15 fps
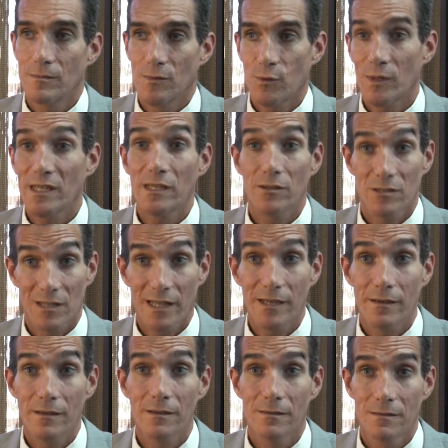20 years
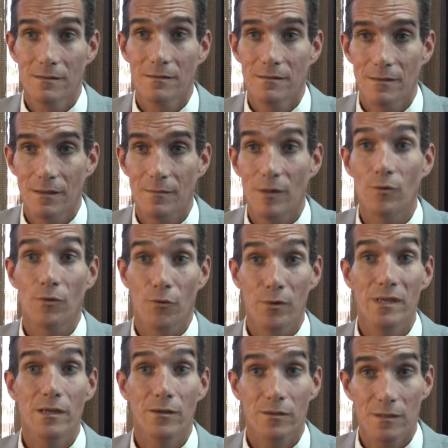later, about
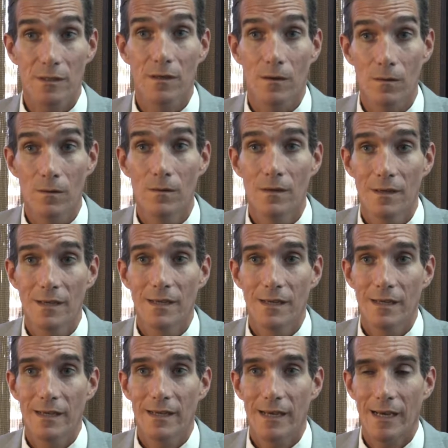3 years ago,
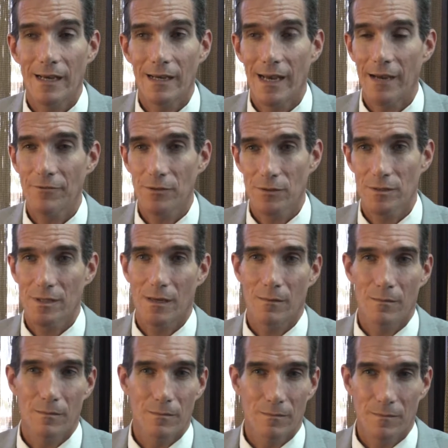after
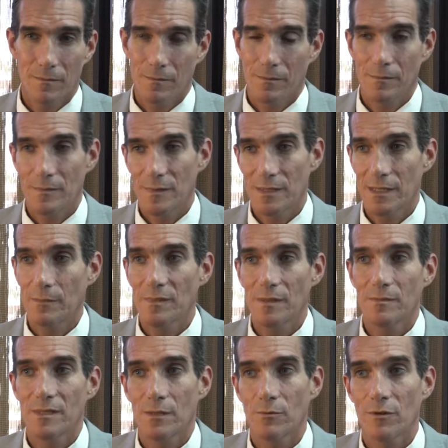some
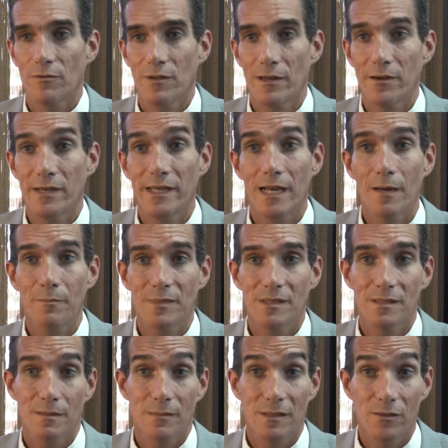symptoms that were flaring up
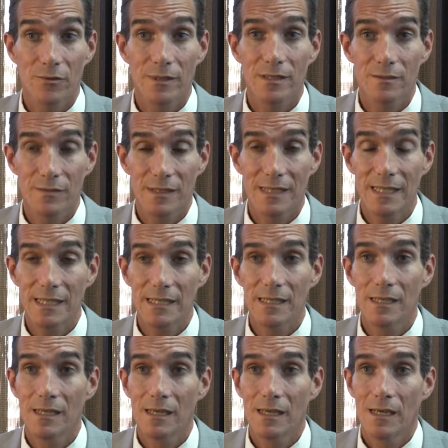and some increased fatigue,